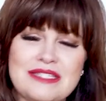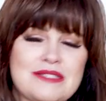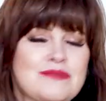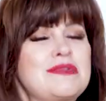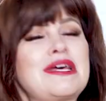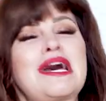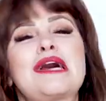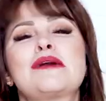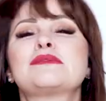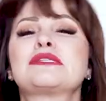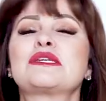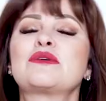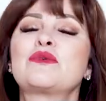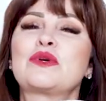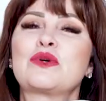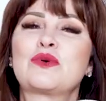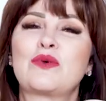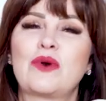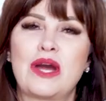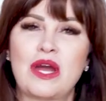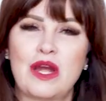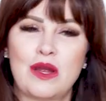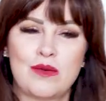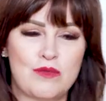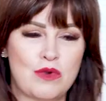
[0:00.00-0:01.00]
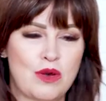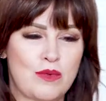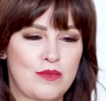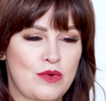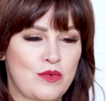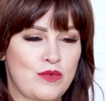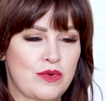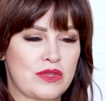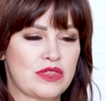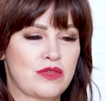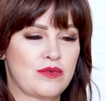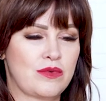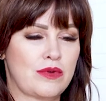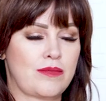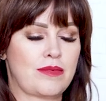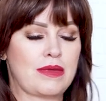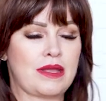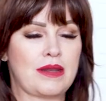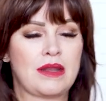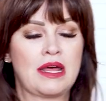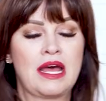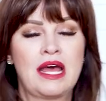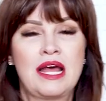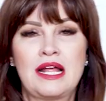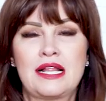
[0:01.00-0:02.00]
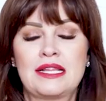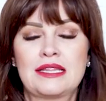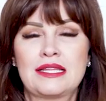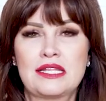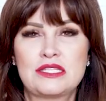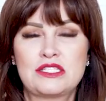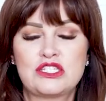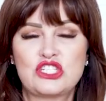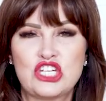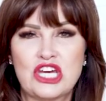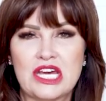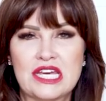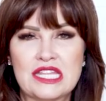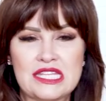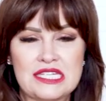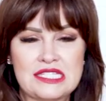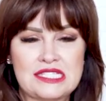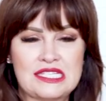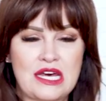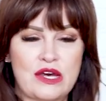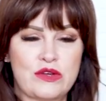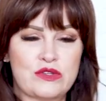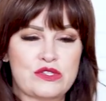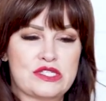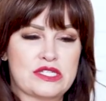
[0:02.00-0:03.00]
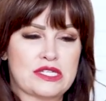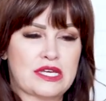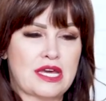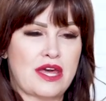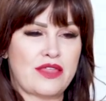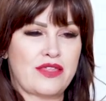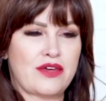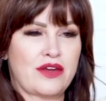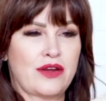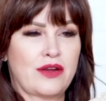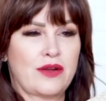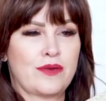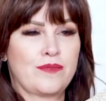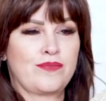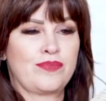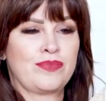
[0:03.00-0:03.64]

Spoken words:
Sometimes I require a moment with the ribbon. Let's check this out together.